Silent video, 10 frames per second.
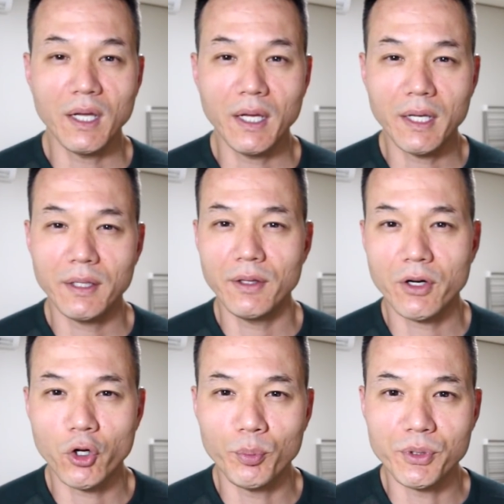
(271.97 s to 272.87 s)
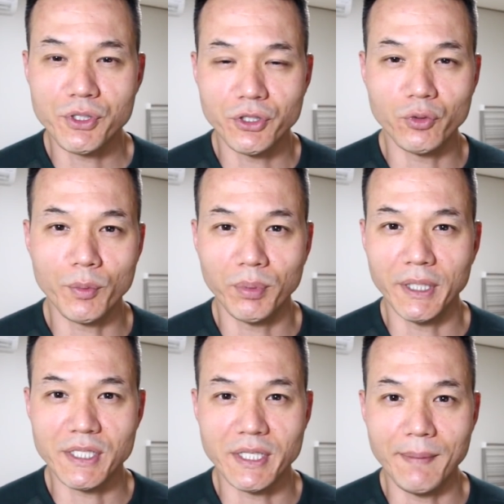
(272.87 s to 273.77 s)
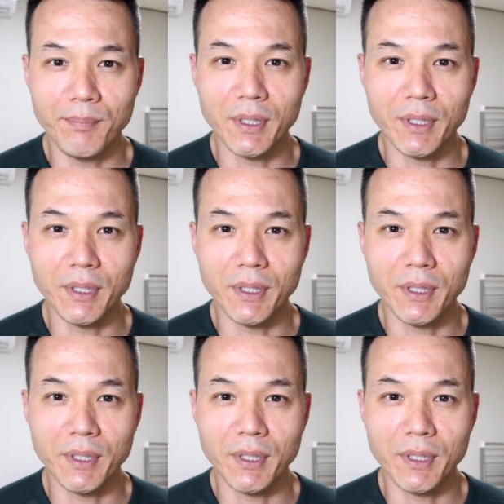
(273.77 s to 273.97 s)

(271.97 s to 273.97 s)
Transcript: And their hope is to replace that.